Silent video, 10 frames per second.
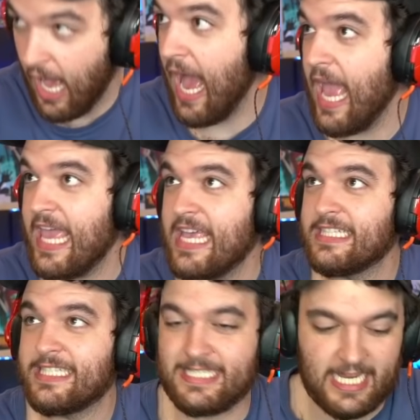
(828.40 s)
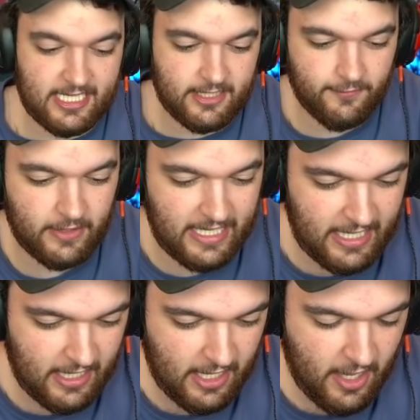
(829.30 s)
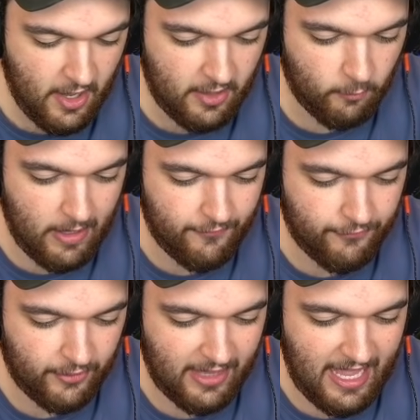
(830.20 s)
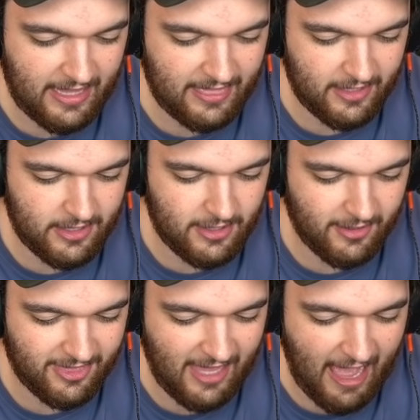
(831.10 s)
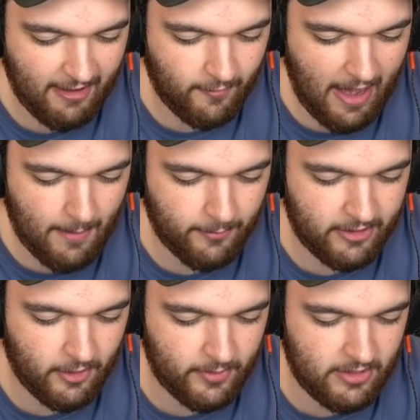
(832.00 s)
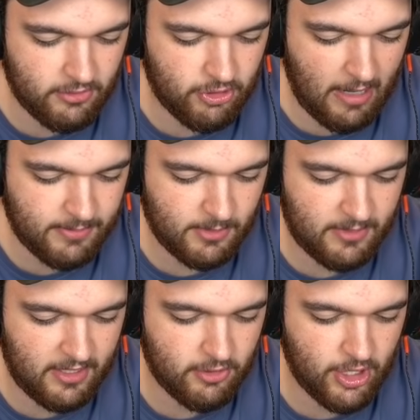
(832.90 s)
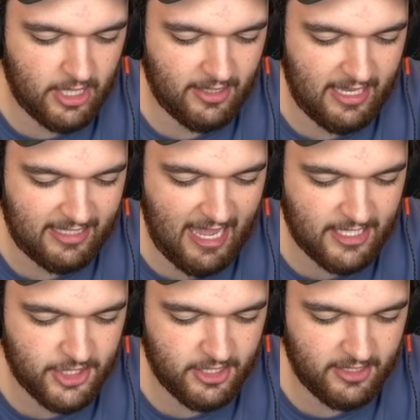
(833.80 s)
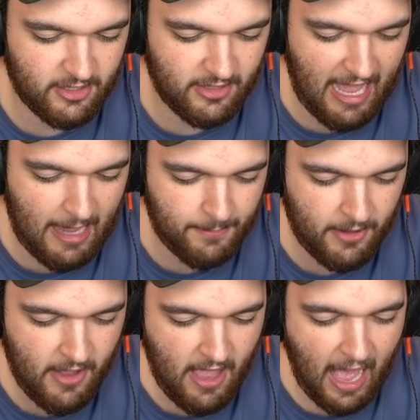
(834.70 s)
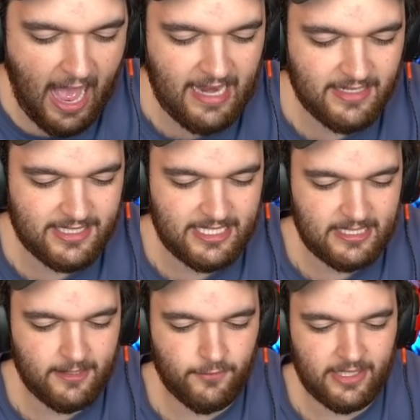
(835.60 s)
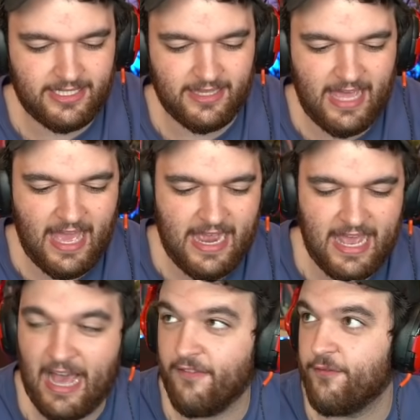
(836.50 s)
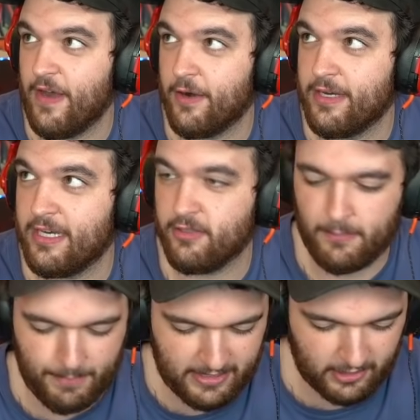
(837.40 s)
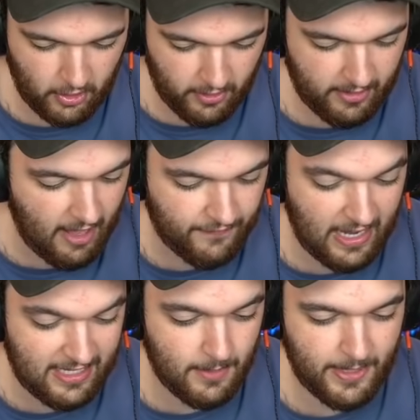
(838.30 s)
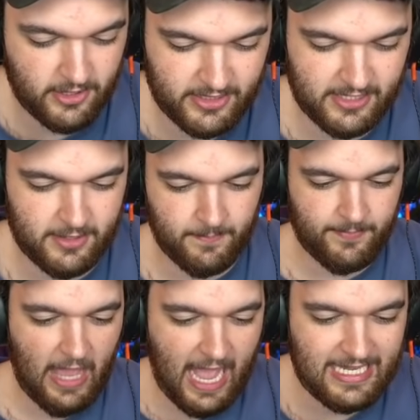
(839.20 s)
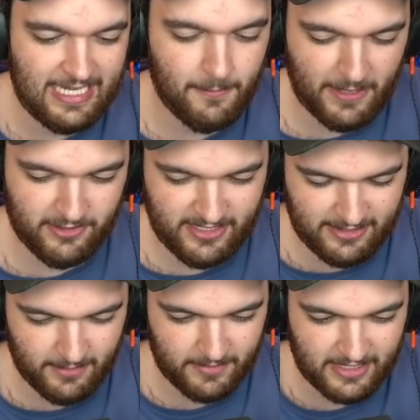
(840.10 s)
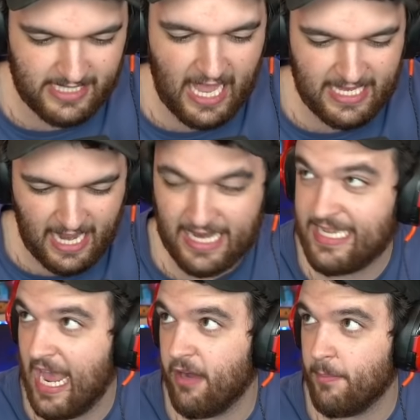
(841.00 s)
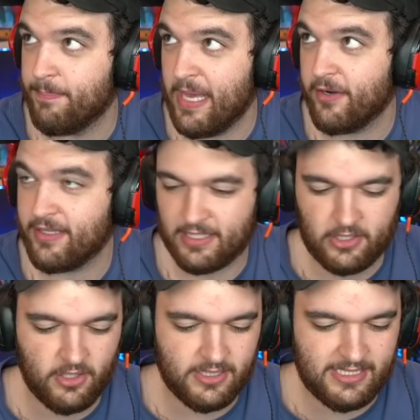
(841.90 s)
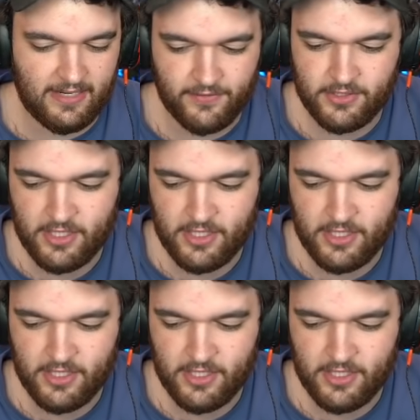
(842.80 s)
I instinctively went for like the, the thigh grab. You know when you drop something, you try to like catch it in your lap? I instinctively did that and I very nearly bent the card in half. I need a better system. I need a better system because I, I now am better at the card savers